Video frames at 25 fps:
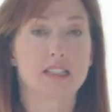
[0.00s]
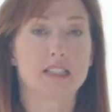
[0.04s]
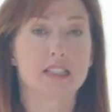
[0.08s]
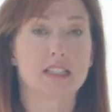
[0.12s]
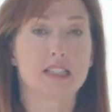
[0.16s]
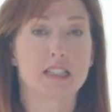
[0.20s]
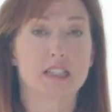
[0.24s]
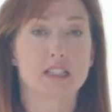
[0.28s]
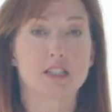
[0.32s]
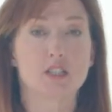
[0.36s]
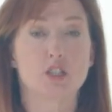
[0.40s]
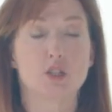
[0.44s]

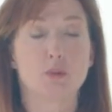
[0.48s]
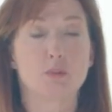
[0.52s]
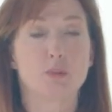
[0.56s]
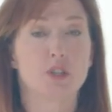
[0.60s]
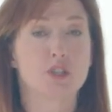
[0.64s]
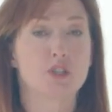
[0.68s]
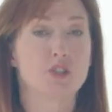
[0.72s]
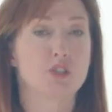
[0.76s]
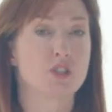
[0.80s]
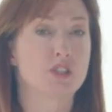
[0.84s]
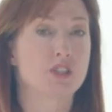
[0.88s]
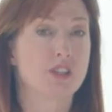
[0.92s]
assist, you
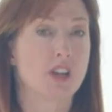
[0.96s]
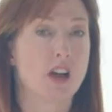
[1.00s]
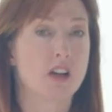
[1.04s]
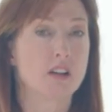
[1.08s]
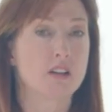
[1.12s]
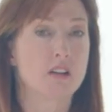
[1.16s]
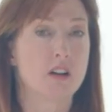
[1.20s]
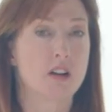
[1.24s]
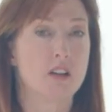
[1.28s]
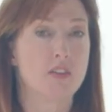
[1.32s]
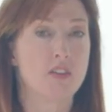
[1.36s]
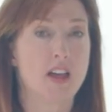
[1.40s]
put your
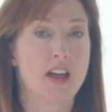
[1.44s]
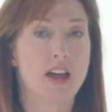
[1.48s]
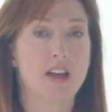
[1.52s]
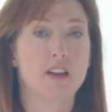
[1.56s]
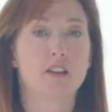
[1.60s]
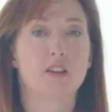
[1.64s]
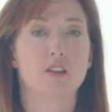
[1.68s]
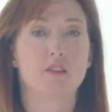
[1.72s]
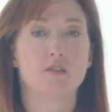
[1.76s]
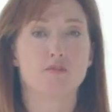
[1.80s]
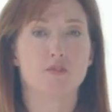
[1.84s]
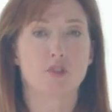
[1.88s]
sock on
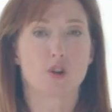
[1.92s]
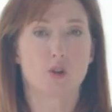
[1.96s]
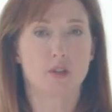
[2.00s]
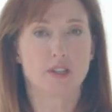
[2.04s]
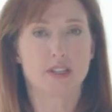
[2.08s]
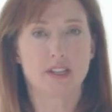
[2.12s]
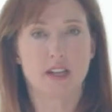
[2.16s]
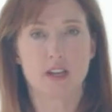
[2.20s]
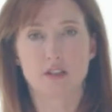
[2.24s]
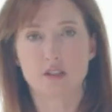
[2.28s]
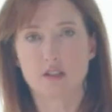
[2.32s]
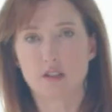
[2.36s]
that, throw
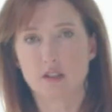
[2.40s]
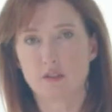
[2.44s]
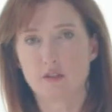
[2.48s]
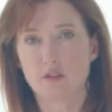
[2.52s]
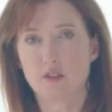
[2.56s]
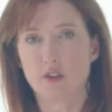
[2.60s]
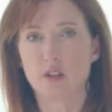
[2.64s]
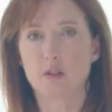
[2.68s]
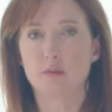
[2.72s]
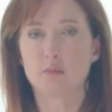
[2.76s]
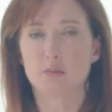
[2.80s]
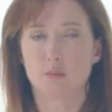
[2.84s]
it down to your
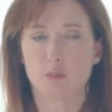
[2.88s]
foot,